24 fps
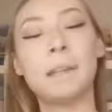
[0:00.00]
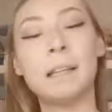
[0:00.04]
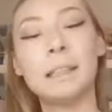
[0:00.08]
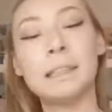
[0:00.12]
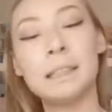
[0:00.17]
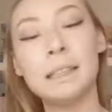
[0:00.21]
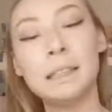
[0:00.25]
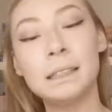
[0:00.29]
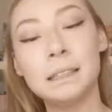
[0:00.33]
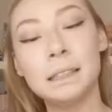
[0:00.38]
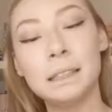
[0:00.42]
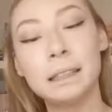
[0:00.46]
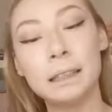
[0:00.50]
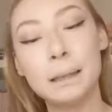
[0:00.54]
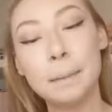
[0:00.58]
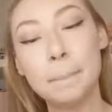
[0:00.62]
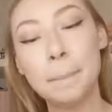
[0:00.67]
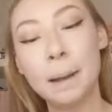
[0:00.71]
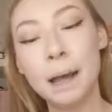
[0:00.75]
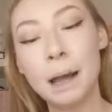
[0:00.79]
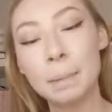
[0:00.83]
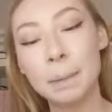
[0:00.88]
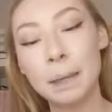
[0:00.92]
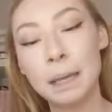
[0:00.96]
tinted lip
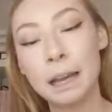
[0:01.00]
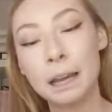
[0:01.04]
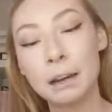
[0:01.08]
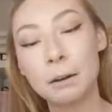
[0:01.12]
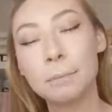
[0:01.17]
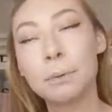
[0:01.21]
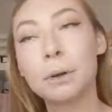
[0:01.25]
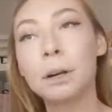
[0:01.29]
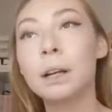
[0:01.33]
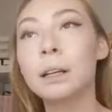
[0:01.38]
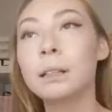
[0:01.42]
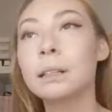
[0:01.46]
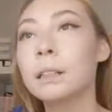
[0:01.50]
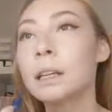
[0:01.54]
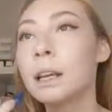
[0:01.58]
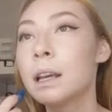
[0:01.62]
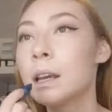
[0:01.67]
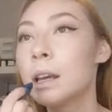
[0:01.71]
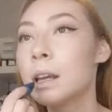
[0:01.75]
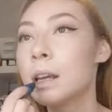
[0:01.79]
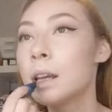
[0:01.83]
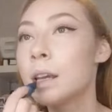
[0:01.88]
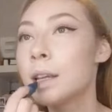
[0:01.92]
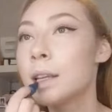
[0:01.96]
balmy kind of products
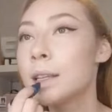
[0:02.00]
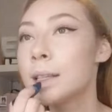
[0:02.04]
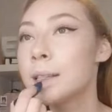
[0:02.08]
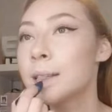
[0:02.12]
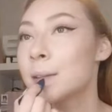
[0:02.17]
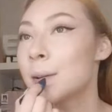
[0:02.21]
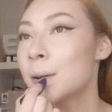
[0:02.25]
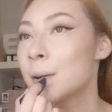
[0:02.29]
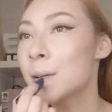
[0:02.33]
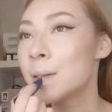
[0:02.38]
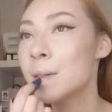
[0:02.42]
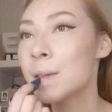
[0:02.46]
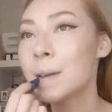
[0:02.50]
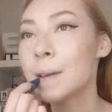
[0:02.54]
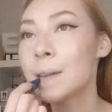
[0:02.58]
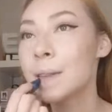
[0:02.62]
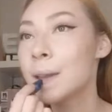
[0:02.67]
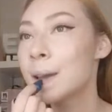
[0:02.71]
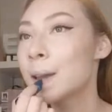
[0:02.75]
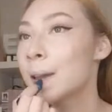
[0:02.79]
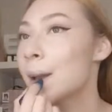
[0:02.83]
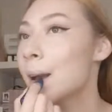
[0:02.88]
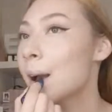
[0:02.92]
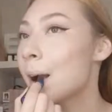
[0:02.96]
is although
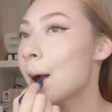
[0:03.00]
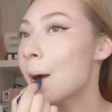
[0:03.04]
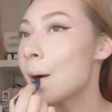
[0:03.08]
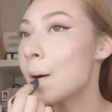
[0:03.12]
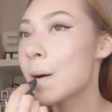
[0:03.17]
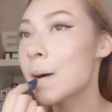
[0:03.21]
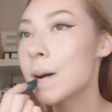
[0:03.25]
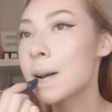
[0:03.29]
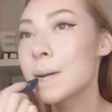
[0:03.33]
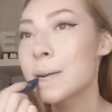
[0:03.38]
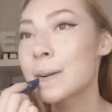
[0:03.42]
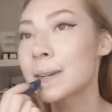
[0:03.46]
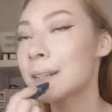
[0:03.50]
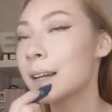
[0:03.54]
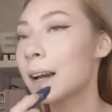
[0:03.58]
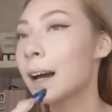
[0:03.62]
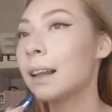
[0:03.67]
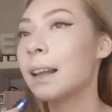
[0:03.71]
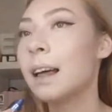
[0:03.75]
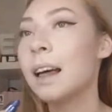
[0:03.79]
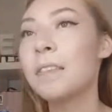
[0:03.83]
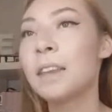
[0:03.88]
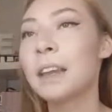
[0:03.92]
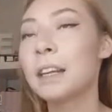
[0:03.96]
they go on one
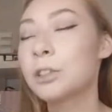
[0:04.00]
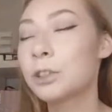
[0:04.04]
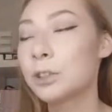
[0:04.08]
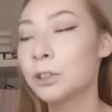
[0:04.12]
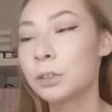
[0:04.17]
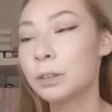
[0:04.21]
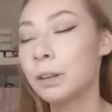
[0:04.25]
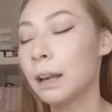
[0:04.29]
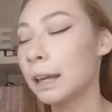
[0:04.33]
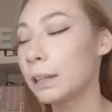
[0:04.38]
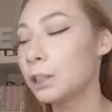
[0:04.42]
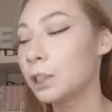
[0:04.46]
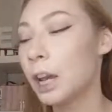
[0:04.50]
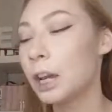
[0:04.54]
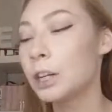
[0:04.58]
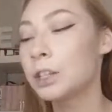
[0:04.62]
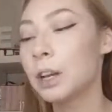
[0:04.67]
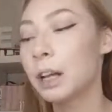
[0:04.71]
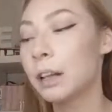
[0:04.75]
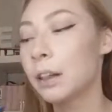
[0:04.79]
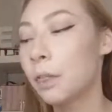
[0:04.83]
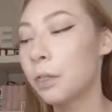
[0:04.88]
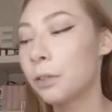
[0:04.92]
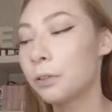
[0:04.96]
color and they like change
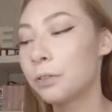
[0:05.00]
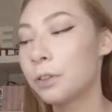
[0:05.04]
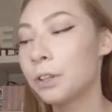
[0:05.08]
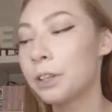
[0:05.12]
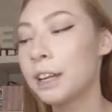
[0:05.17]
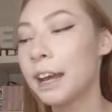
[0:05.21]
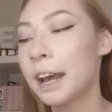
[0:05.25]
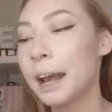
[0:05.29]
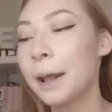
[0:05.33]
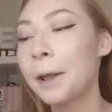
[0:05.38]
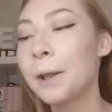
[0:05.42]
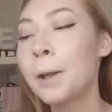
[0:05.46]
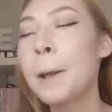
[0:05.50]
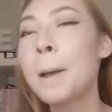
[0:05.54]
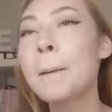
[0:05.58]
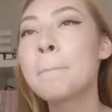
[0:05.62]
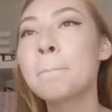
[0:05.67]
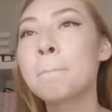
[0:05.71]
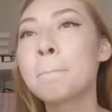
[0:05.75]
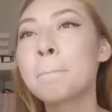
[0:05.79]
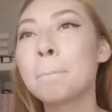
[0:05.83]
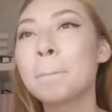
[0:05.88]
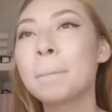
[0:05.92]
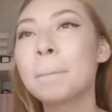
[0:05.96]
color through the day,
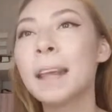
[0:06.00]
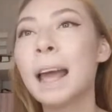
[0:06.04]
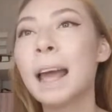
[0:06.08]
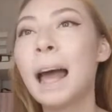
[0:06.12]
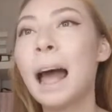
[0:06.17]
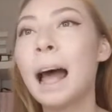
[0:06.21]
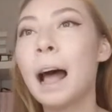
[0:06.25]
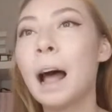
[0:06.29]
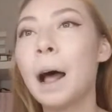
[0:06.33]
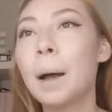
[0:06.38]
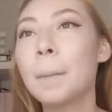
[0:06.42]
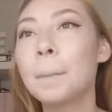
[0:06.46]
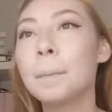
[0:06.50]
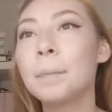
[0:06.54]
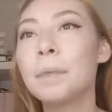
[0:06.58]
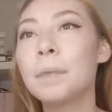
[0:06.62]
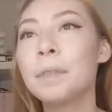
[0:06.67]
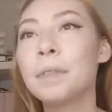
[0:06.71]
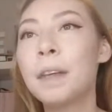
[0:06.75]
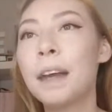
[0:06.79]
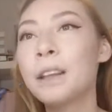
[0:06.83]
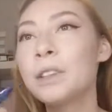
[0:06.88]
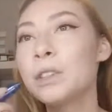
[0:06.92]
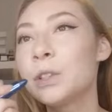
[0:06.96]

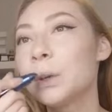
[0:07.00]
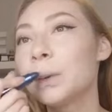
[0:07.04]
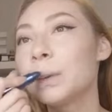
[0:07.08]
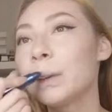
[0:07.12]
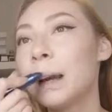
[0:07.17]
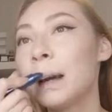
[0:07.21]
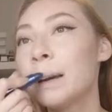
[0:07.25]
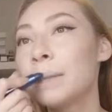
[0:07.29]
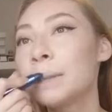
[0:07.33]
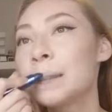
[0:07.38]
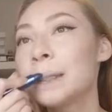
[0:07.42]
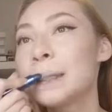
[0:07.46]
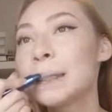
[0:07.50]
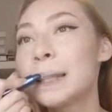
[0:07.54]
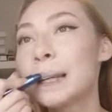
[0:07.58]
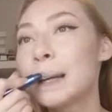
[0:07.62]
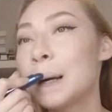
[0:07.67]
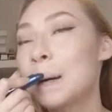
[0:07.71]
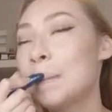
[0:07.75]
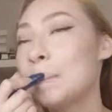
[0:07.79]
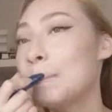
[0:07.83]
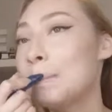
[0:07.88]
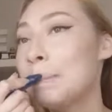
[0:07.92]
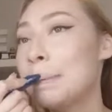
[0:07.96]
they do have just like
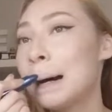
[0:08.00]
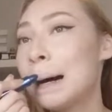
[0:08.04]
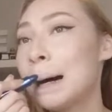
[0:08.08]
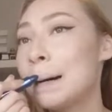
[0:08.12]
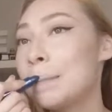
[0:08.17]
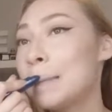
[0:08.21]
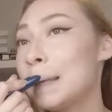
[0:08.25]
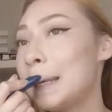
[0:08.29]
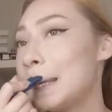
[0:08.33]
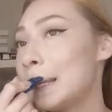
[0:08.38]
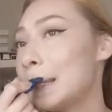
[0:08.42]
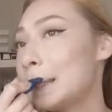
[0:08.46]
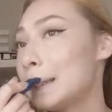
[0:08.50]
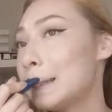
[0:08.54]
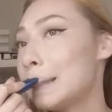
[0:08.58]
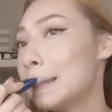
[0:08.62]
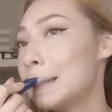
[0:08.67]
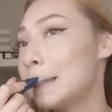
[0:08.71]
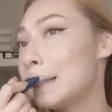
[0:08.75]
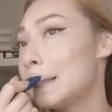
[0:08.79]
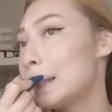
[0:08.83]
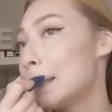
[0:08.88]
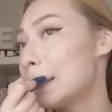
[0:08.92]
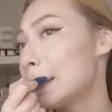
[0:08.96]
a balmy
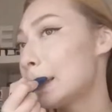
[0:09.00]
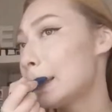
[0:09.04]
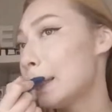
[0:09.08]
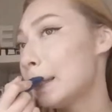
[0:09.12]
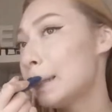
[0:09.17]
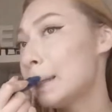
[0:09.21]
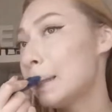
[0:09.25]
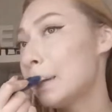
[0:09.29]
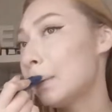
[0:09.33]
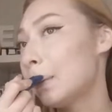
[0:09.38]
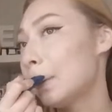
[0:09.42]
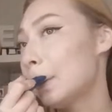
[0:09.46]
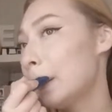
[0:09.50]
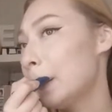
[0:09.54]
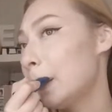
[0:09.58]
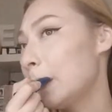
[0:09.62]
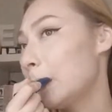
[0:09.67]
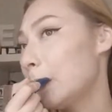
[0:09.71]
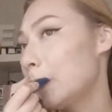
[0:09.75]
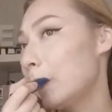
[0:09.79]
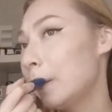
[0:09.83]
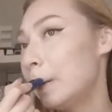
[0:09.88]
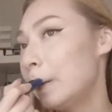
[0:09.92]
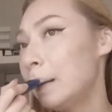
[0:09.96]
consistency. So when they
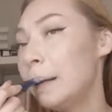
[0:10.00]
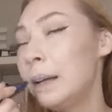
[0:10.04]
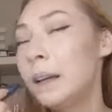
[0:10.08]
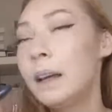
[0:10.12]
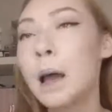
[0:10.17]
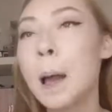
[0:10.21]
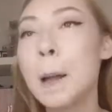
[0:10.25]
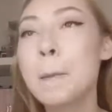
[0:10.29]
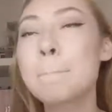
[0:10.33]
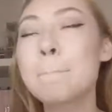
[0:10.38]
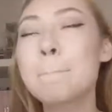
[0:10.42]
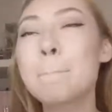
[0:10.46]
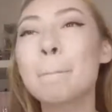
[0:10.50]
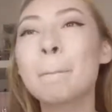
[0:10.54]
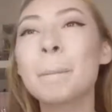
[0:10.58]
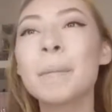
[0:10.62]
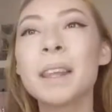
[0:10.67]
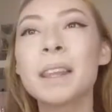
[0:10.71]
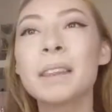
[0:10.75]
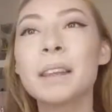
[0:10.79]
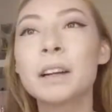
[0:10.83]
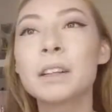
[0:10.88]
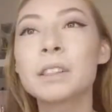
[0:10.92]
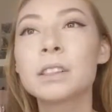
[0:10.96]
go on,
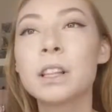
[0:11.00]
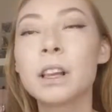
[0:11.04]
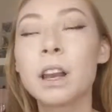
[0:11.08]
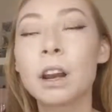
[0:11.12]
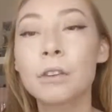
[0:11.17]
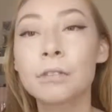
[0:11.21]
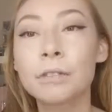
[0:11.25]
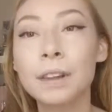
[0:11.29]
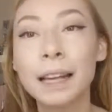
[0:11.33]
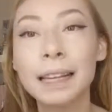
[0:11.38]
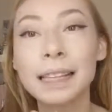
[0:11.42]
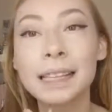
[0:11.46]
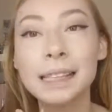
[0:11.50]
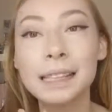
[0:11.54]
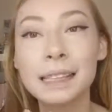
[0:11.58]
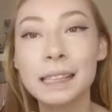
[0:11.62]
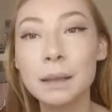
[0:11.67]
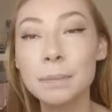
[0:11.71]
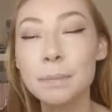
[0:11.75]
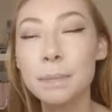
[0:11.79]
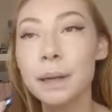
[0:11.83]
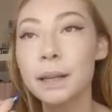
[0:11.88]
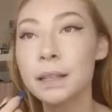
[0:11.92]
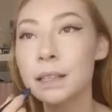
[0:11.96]
there is a lot of like
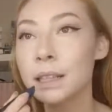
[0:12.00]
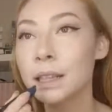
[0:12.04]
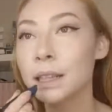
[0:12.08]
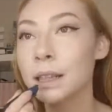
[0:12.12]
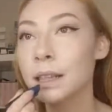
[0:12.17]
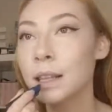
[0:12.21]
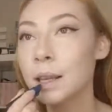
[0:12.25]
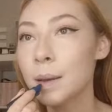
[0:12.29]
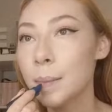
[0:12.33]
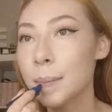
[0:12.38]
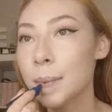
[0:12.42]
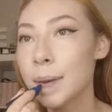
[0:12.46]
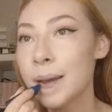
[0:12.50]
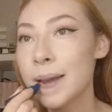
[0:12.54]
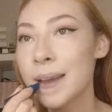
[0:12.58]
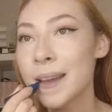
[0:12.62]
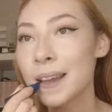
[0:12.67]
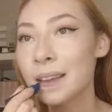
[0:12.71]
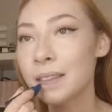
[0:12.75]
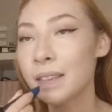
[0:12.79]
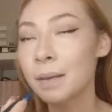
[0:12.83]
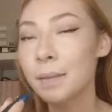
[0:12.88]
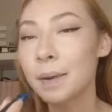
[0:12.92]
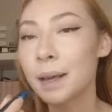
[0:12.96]
slip to the lip,
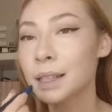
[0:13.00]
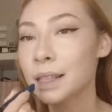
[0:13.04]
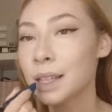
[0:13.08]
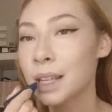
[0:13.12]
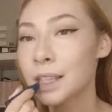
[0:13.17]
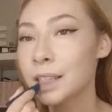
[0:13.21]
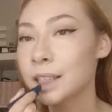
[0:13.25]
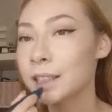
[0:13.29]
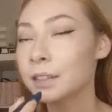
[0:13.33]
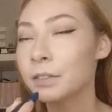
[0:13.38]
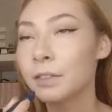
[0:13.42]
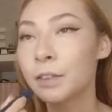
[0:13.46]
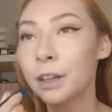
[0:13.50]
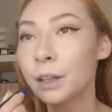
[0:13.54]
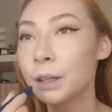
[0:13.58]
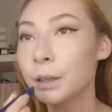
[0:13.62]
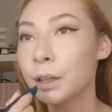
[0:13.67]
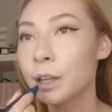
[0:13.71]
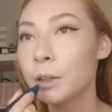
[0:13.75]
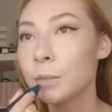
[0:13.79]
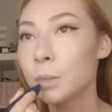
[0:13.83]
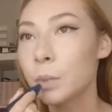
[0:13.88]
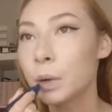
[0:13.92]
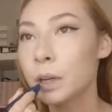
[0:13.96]
if that makes sense. It's
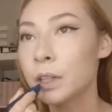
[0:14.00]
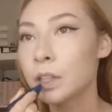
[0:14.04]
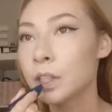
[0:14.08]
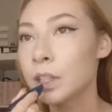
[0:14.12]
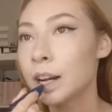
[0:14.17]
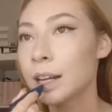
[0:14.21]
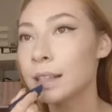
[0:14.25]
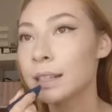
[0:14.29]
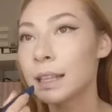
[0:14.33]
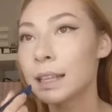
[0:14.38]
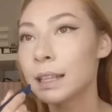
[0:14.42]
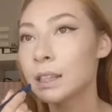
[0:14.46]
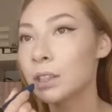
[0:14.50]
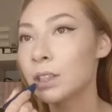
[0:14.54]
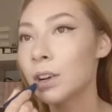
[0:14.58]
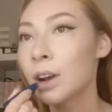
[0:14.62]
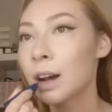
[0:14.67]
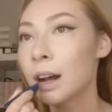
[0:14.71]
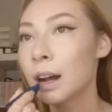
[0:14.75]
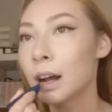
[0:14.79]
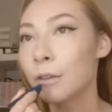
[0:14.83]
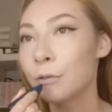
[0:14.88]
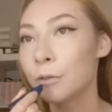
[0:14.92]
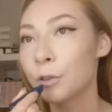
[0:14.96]
very moisturizing. It's not
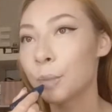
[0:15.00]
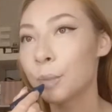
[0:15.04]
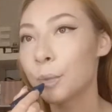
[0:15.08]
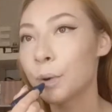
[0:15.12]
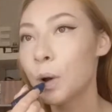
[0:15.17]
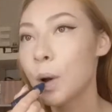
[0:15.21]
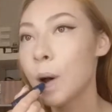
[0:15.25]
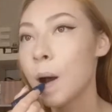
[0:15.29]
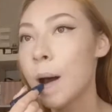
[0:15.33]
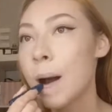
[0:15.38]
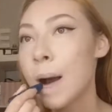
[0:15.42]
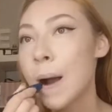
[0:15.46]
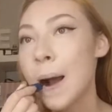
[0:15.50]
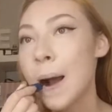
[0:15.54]
uncomfortable.